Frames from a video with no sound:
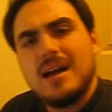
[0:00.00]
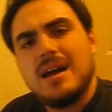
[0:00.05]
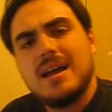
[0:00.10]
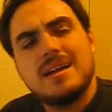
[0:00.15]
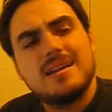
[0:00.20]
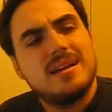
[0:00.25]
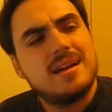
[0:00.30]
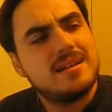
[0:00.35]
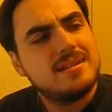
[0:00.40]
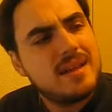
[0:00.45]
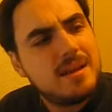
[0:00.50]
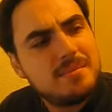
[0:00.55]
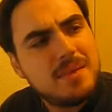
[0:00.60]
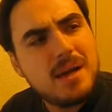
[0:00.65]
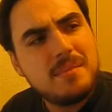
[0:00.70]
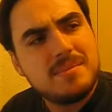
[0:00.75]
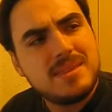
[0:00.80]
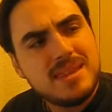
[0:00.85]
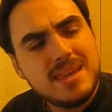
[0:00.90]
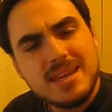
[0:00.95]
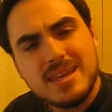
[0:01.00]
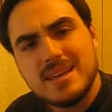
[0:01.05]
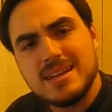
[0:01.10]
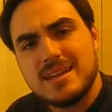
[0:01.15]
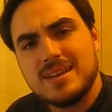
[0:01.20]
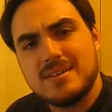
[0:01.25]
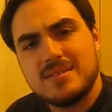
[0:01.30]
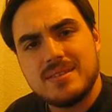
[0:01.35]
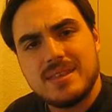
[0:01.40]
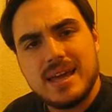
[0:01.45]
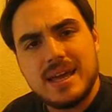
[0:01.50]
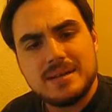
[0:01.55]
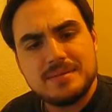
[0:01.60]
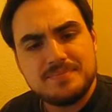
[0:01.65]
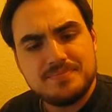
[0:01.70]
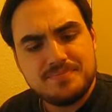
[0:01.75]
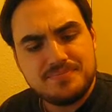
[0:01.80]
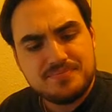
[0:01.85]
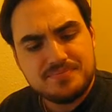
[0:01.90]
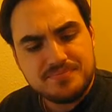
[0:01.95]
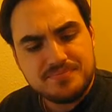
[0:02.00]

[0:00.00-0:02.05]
I'm thinking here that